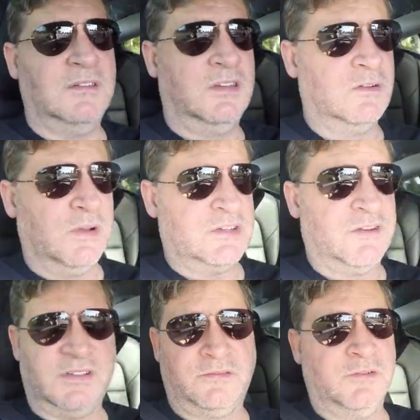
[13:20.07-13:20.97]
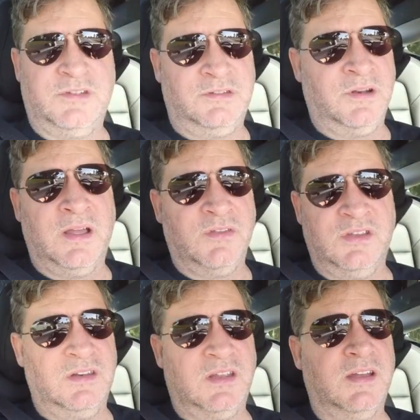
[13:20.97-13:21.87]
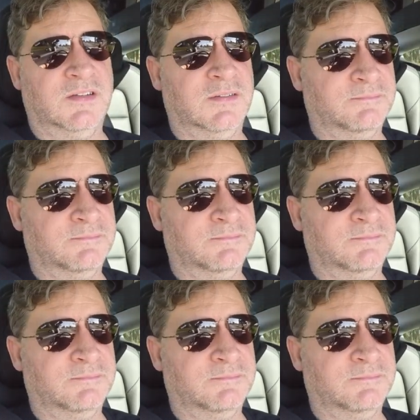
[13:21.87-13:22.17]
you can always trust a 360 to overheat, can't you?